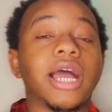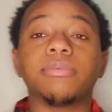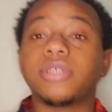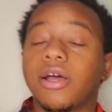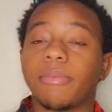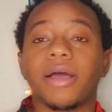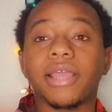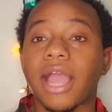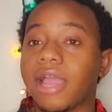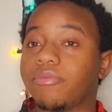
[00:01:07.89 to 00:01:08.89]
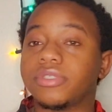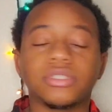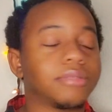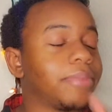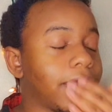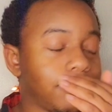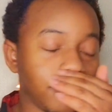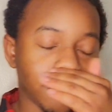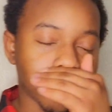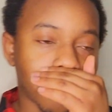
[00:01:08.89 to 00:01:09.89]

I'm talking about, I was, baby,